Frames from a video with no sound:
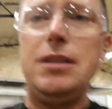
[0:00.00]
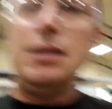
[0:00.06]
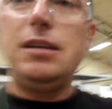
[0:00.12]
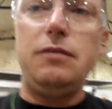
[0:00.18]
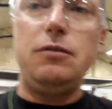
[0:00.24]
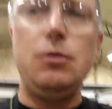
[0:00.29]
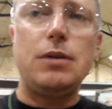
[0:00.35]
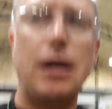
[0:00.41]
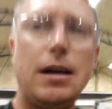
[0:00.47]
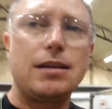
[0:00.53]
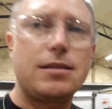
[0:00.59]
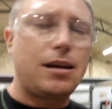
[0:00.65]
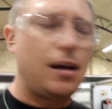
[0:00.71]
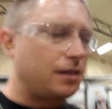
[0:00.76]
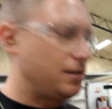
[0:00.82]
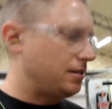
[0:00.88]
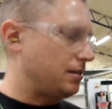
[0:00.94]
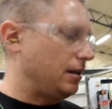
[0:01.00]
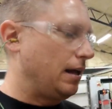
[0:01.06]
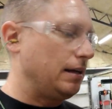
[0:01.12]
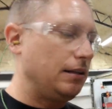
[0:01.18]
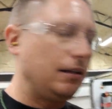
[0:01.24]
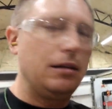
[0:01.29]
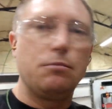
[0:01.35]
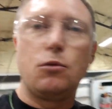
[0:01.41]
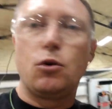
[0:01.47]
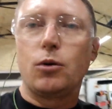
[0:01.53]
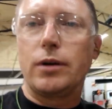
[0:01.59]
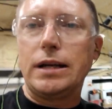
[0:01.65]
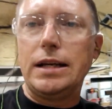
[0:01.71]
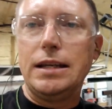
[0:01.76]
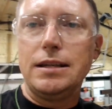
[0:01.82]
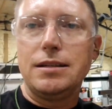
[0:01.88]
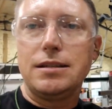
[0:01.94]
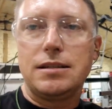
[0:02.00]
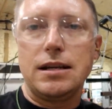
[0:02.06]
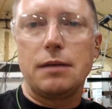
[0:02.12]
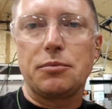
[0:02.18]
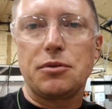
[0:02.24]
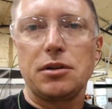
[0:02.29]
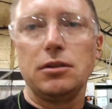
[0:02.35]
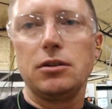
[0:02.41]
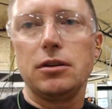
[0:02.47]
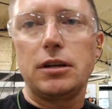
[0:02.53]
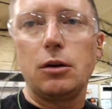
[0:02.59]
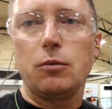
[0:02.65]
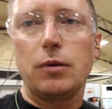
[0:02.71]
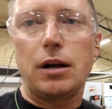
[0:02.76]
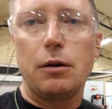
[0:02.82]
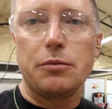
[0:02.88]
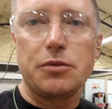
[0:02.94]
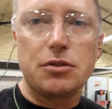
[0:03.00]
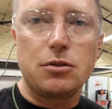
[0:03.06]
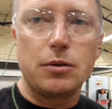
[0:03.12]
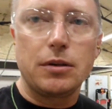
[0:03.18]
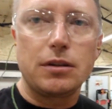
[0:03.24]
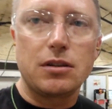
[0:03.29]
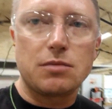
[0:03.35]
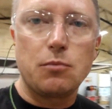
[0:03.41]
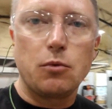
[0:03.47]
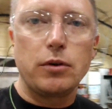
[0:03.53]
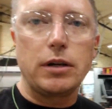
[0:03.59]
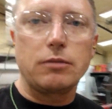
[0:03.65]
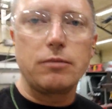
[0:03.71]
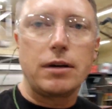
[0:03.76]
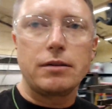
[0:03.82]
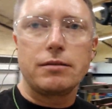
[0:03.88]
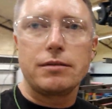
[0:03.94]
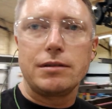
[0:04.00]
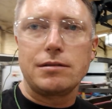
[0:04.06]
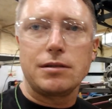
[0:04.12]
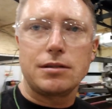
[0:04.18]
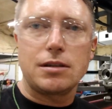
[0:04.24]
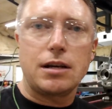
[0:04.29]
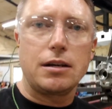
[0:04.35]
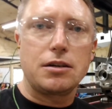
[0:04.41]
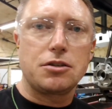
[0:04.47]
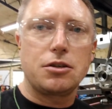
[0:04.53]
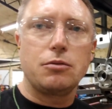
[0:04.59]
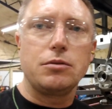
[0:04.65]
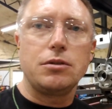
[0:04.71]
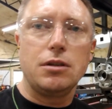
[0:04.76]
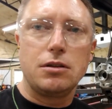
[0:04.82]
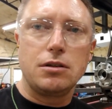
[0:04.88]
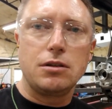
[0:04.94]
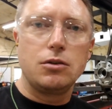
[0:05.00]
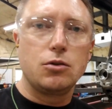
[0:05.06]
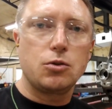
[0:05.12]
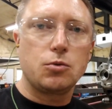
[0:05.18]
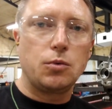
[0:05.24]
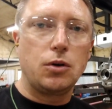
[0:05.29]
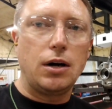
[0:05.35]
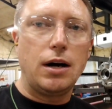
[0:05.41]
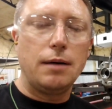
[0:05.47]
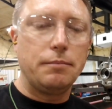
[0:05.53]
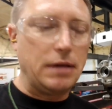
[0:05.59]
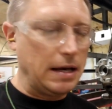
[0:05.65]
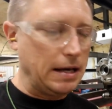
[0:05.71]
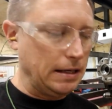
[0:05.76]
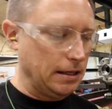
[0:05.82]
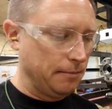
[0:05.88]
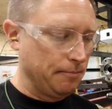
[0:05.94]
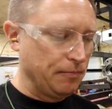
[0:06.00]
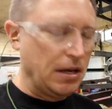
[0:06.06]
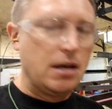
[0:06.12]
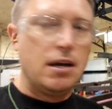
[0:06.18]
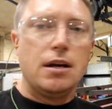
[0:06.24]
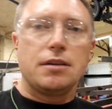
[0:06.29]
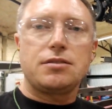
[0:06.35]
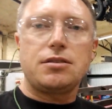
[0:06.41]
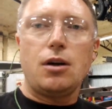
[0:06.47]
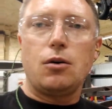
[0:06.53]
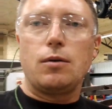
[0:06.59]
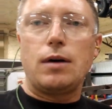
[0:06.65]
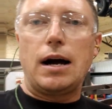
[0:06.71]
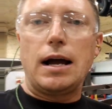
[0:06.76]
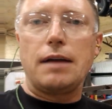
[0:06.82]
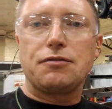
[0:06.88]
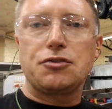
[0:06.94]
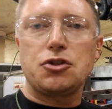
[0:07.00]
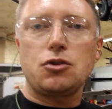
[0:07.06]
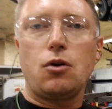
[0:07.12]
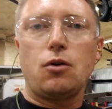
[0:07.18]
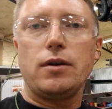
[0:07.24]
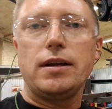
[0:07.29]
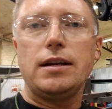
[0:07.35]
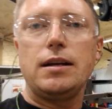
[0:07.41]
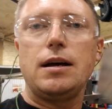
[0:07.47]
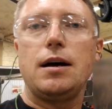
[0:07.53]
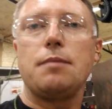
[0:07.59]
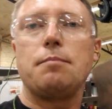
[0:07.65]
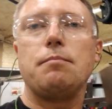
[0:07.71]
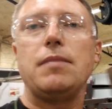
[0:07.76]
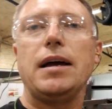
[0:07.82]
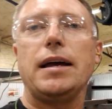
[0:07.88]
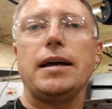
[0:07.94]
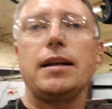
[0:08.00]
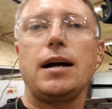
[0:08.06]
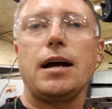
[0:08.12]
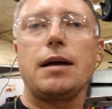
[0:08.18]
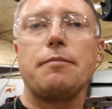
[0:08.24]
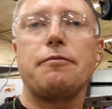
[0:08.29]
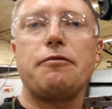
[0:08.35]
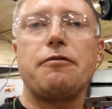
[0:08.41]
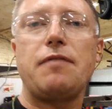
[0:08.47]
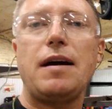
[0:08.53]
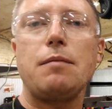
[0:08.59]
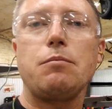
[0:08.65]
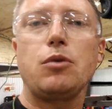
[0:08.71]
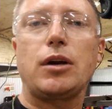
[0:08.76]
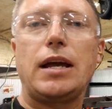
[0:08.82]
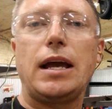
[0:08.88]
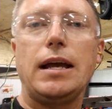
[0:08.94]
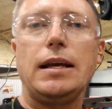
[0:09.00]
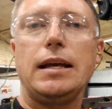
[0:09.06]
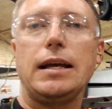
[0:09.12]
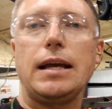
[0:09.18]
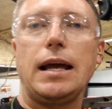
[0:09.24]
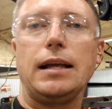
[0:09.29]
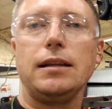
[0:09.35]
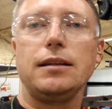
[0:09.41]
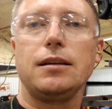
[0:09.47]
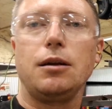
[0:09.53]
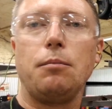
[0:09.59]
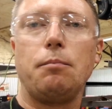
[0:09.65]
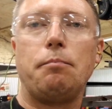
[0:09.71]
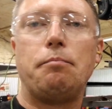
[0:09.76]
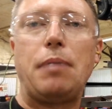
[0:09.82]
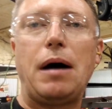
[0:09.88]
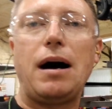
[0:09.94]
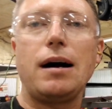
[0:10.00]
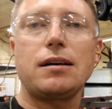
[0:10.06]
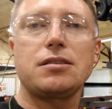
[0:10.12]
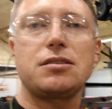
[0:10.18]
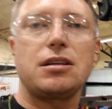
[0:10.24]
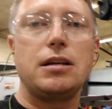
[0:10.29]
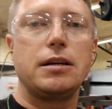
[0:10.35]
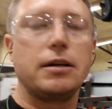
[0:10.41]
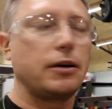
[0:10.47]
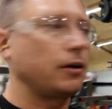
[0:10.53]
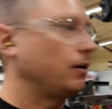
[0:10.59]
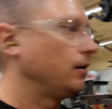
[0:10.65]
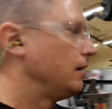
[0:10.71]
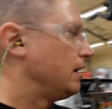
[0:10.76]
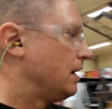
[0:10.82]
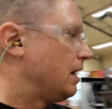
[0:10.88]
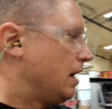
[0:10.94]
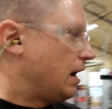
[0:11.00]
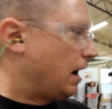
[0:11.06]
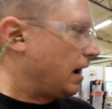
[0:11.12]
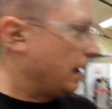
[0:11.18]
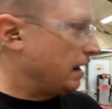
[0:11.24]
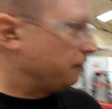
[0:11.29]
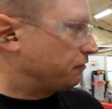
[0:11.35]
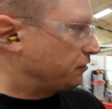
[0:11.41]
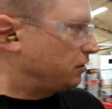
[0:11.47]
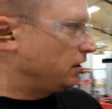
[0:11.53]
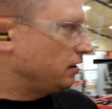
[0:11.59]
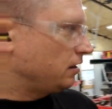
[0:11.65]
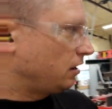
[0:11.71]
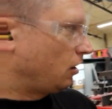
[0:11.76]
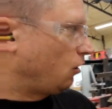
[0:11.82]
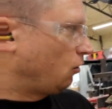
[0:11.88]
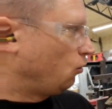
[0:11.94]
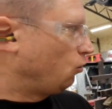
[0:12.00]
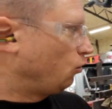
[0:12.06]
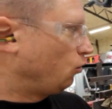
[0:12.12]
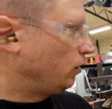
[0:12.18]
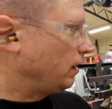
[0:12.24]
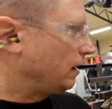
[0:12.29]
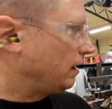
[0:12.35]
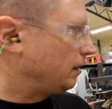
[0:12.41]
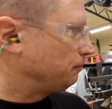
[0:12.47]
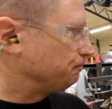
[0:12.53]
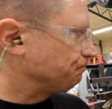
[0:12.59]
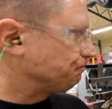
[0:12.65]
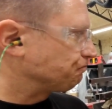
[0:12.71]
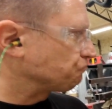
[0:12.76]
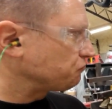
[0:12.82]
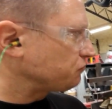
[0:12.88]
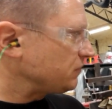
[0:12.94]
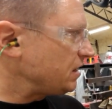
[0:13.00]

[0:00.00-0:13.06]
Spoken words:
wanted to give you guys a slightly more in-depth look at what I was doing this morning rather than just kind of showing you the usual update. So I have started, and I am fabricating a little box here. I have cut a hole